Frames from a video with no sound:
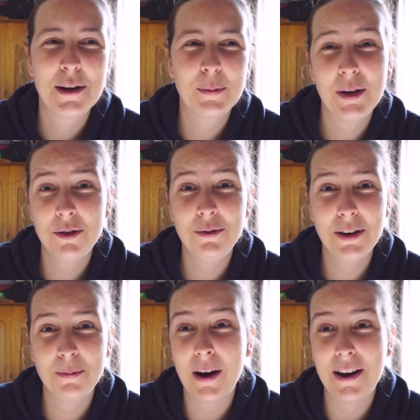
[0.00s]
But I do
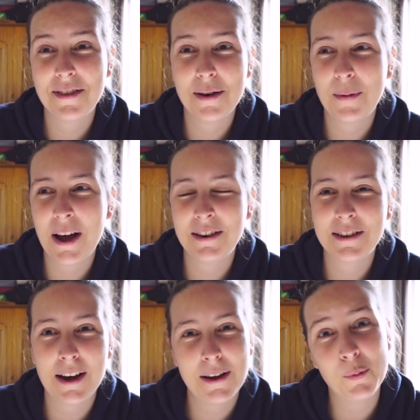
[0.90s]
admire them and
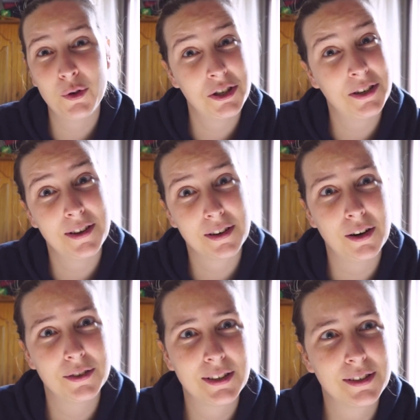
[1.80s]
I appreciate their
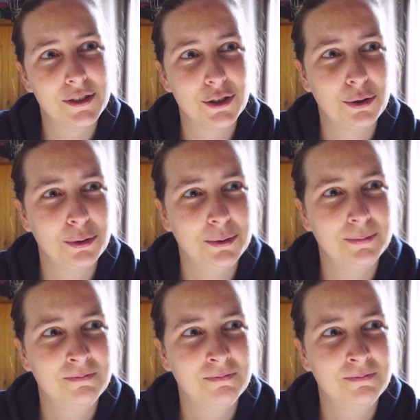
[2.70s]
content, so